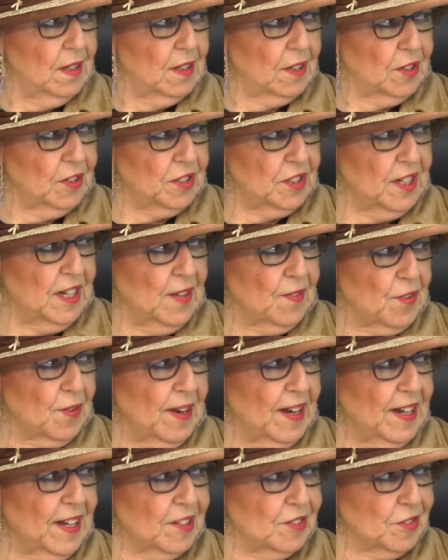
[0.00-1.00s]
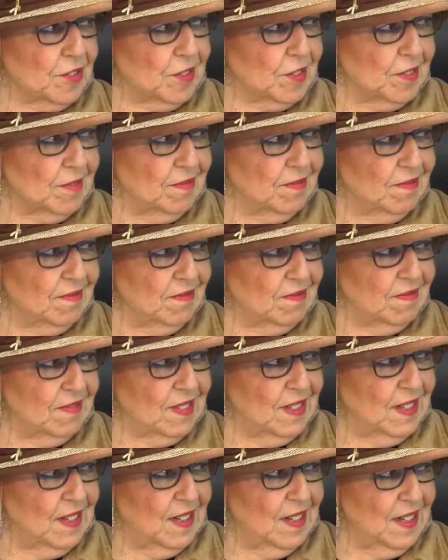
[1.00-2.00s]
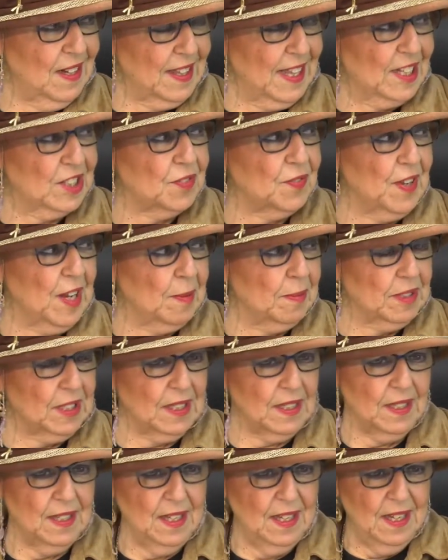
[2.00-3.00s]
because he didn't have the right answers. And that's family.